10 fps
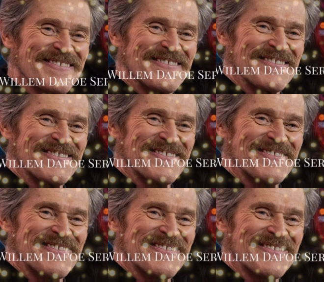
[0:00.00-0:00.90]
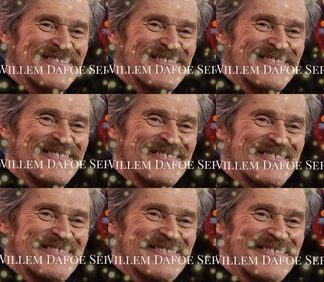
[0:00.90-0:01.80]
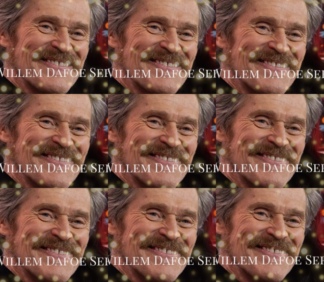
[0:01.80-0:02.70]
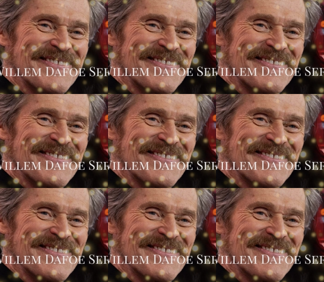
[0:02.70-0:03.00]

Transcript: Dafoe chocolate sculpture series. And